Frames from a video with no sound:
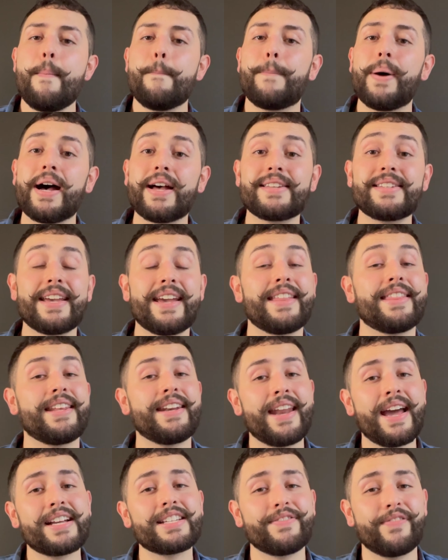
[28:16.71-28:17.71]
But in the
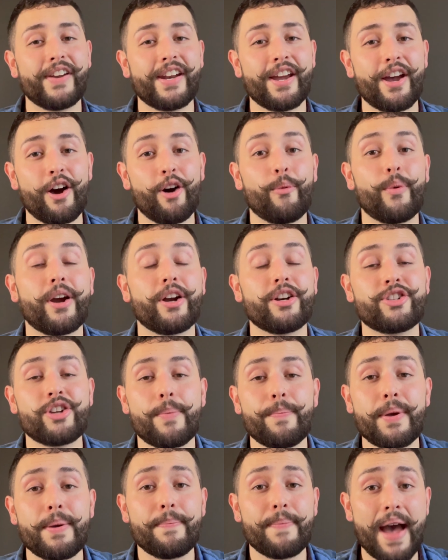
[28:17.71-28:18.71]
next video, we are
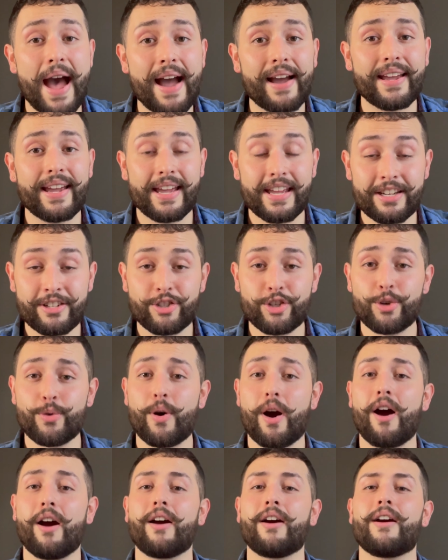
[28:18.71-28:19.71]
jumping back
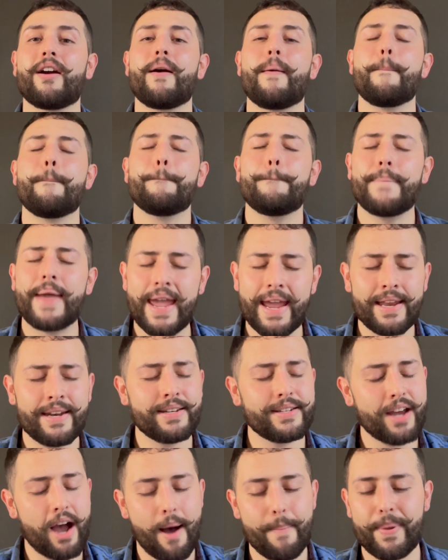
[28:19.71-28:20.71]
into our
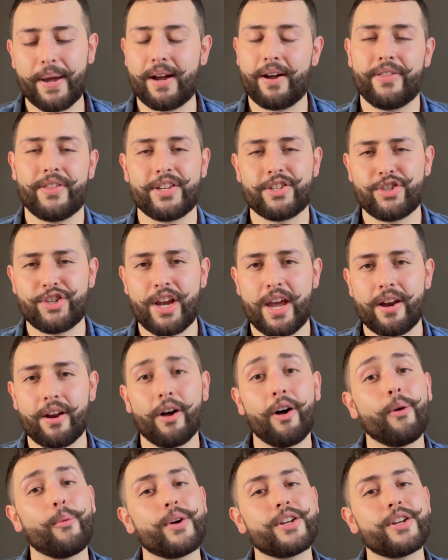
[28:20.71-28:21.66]
main topic on this channel,